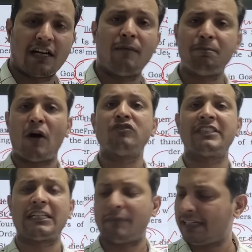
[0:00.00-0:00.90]
Compound
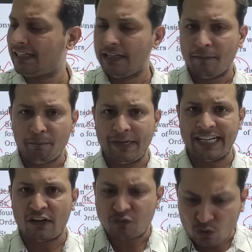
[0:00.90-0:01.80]
statement
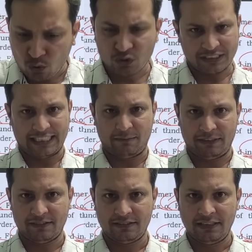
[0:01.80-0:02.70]
made of two
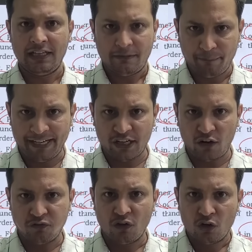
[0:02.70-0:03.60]
statements, made
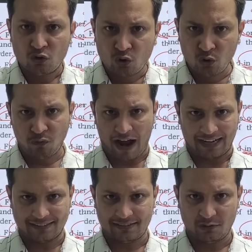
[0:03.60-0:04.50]
of two
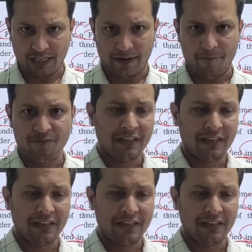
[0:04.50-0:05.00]
facts. Okay.